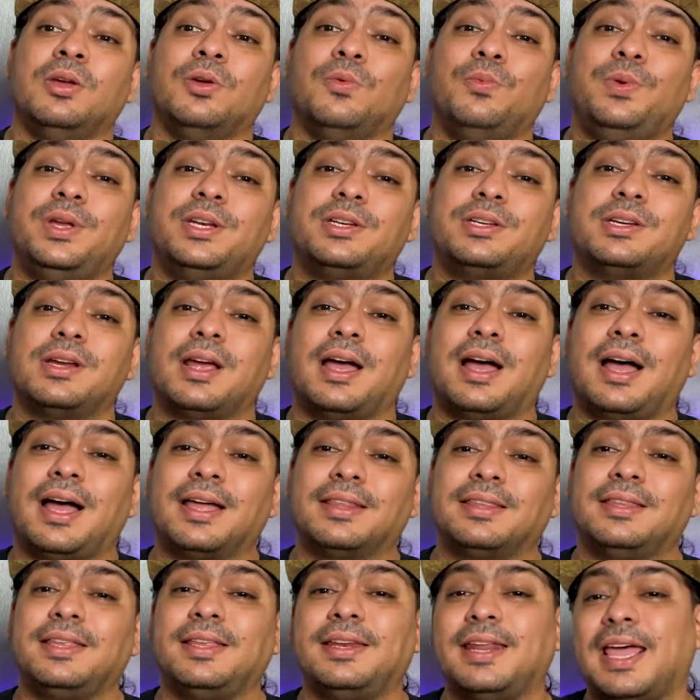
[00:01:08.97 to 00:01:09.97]
which
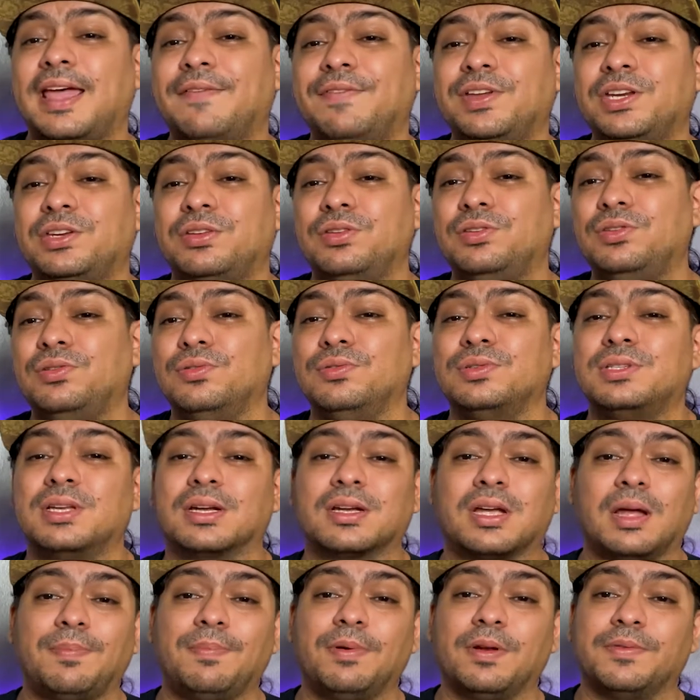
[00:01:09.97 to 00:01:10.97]
other than having to use a
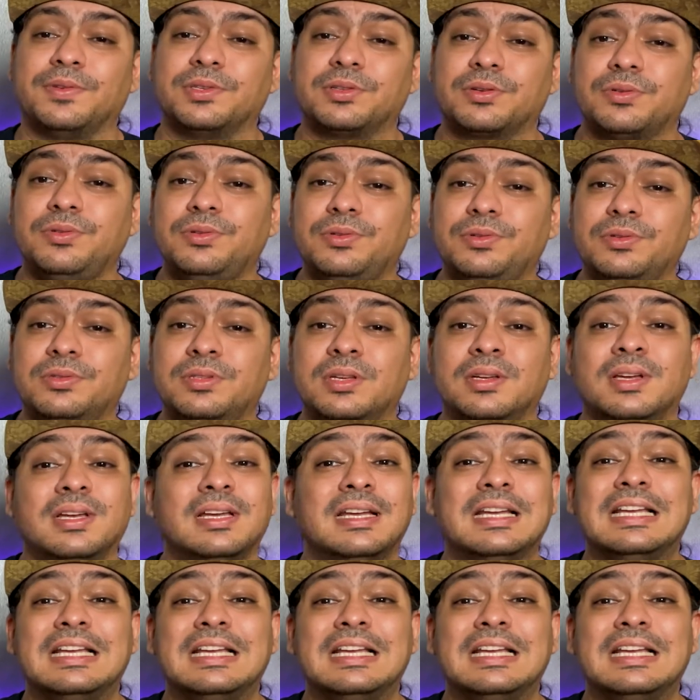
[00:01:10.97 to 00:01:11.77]
couple of screws,